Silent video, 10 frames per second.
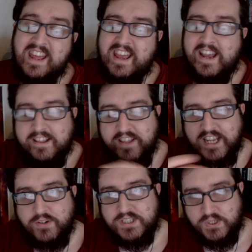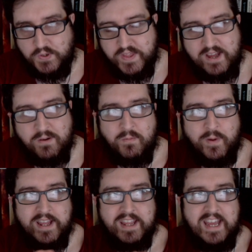And I think you saw that when
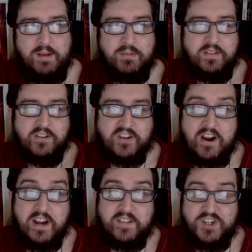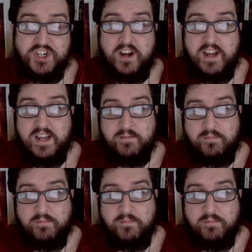it came to the Scouring of the Shire